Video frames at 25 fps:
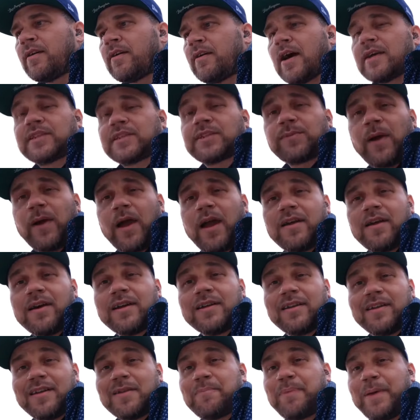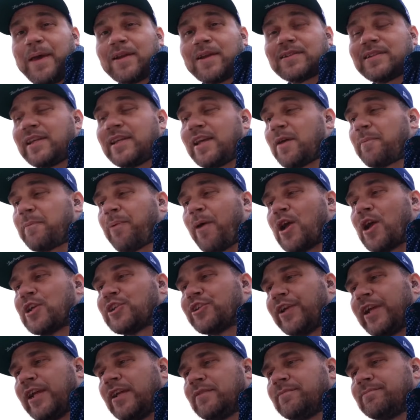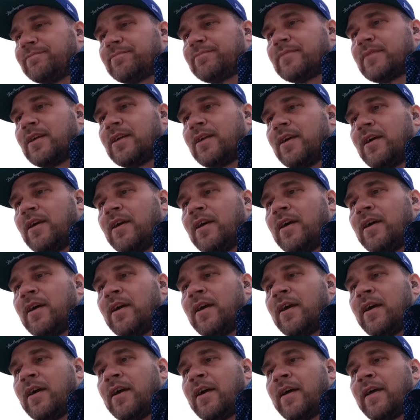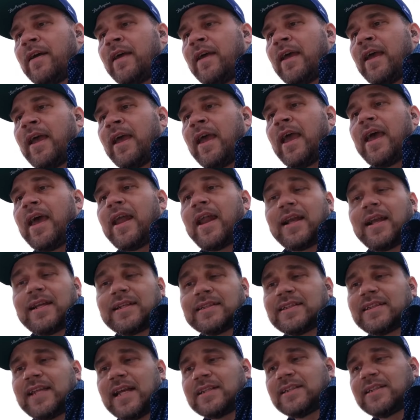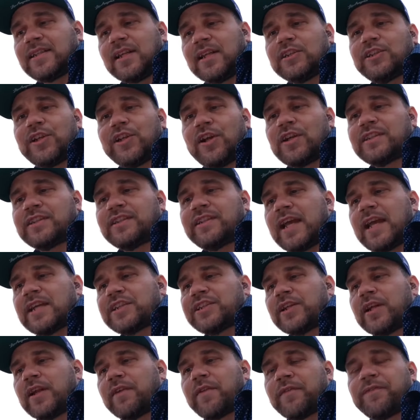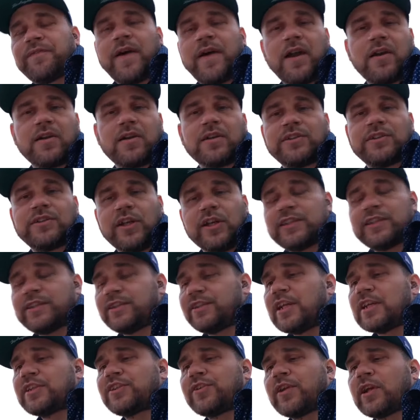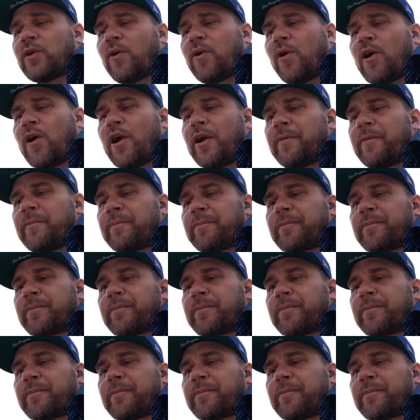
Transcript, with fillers: I swear under the penalty of perjury. And I consent to the jurisdiction of the Federal District Court